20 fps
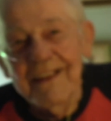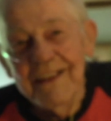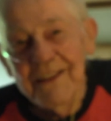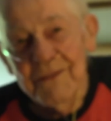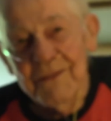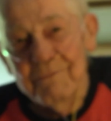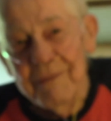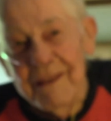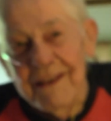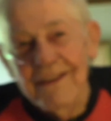In
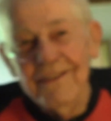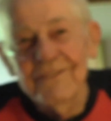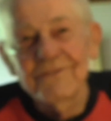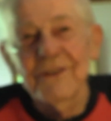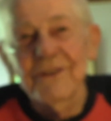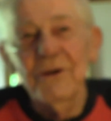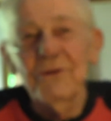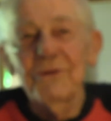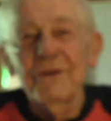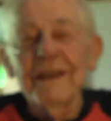the middle of
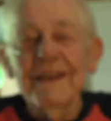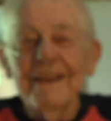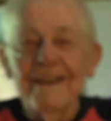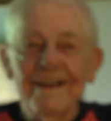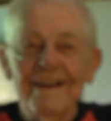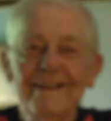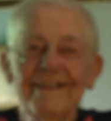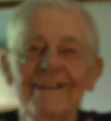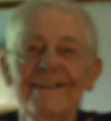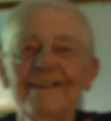
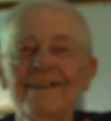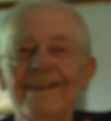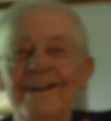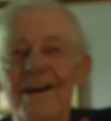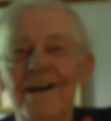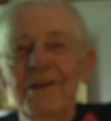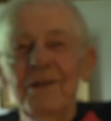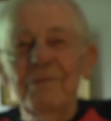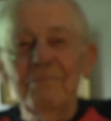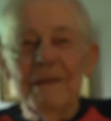Korea,
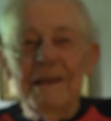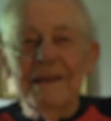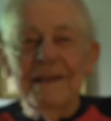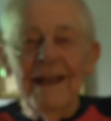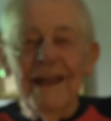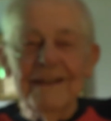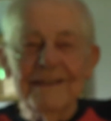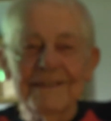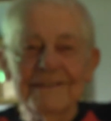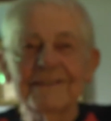on the
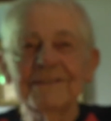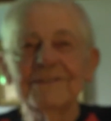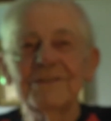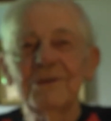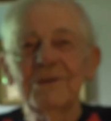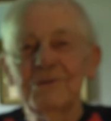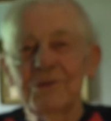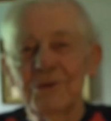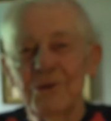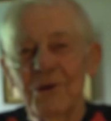midnight
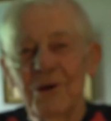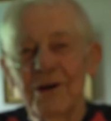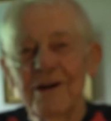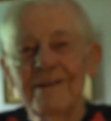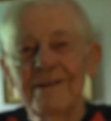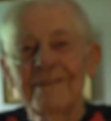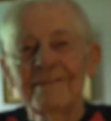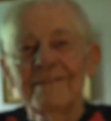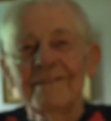tour,